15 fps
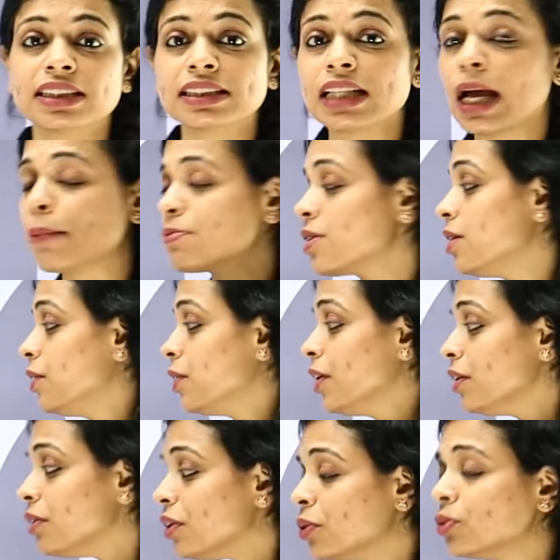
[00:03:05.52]
is absolutely
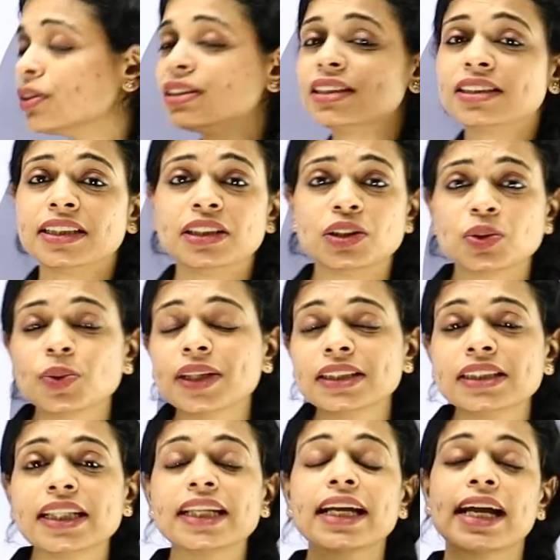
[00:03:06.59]
new, this is
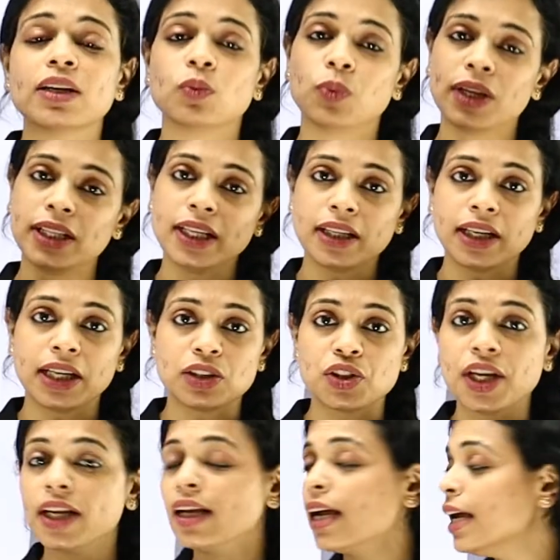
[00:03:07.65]
interesting and very
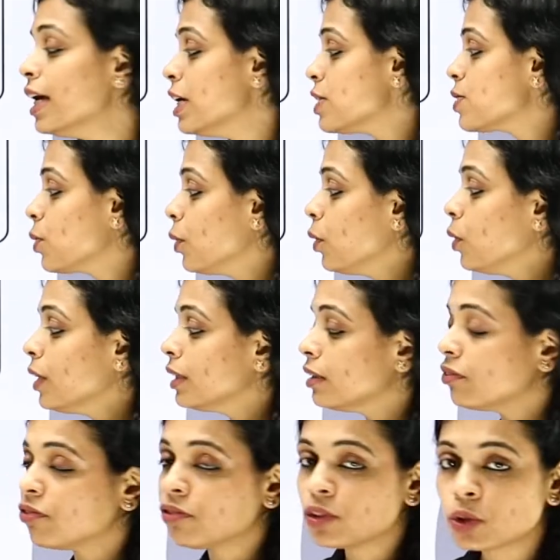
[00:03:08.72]
engaging. So
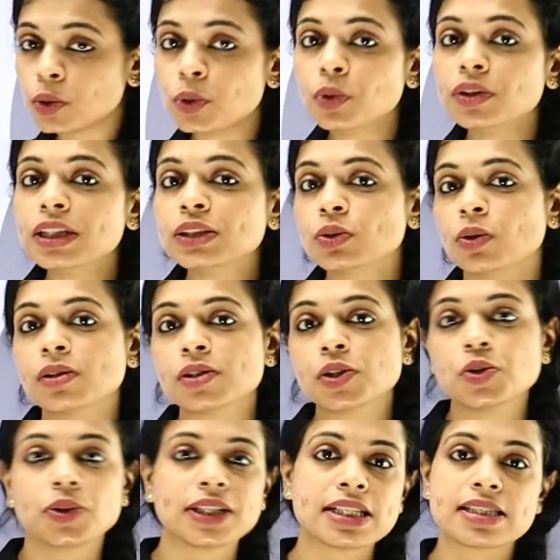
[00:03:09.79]
through this also
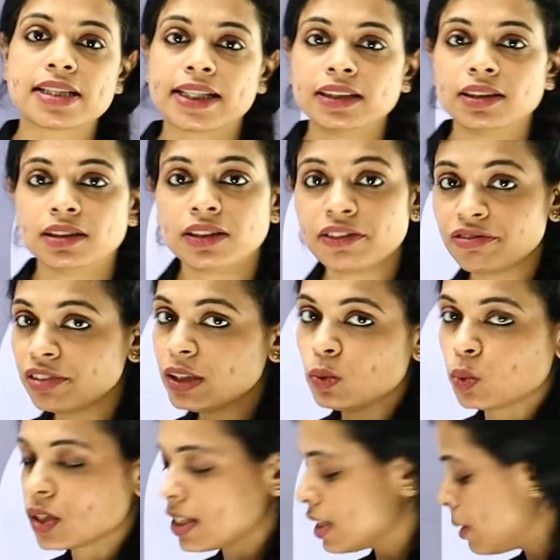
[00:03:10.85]
you can send different
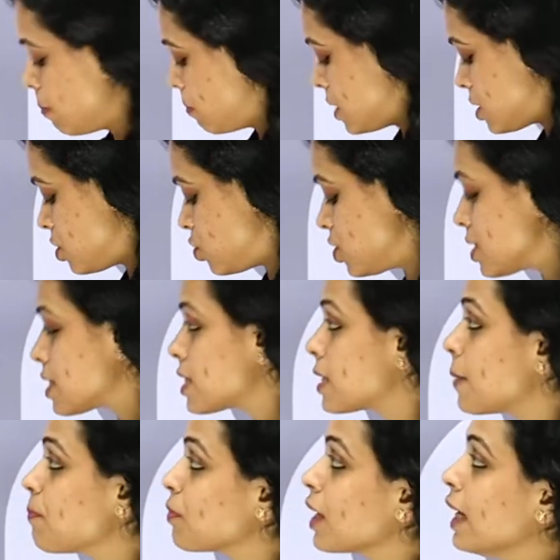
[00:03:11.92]
WhatsApp messages.
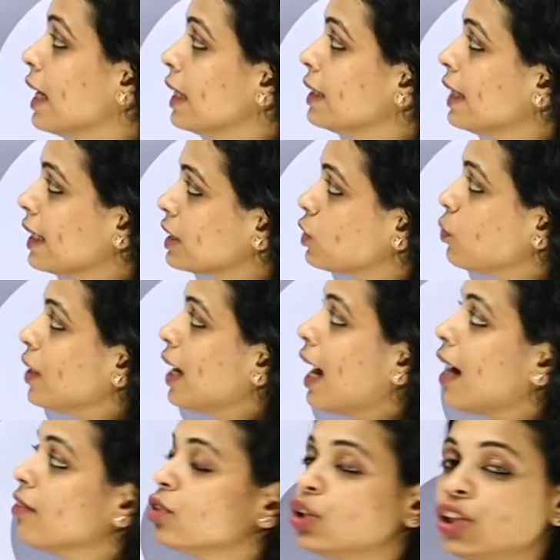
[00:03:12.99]
Next, we
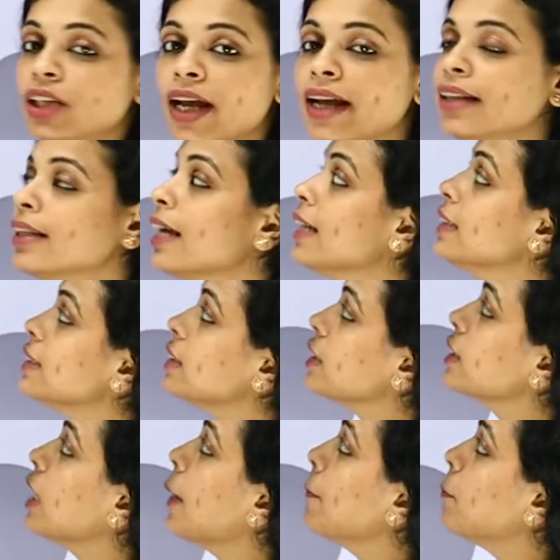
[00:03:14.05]
have share
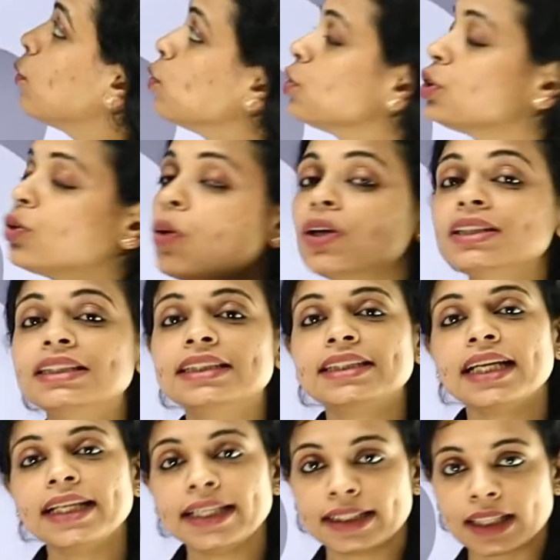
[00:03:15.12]
Instagram posts on
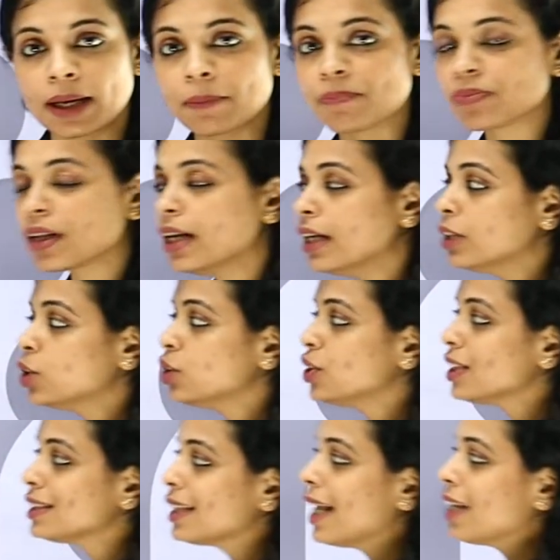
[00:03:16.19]
Telegram. So
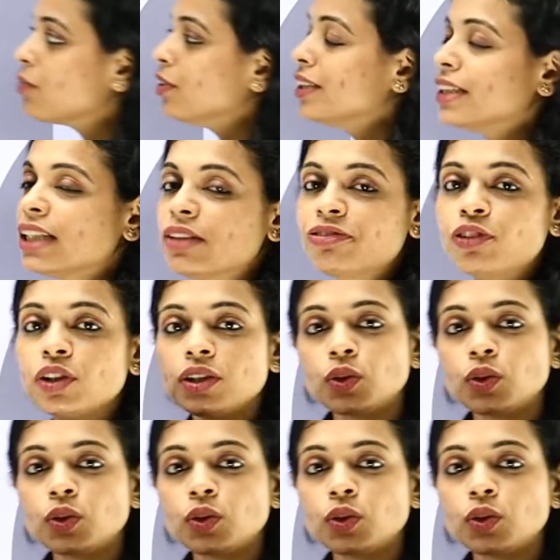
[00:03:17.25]
just like we did it for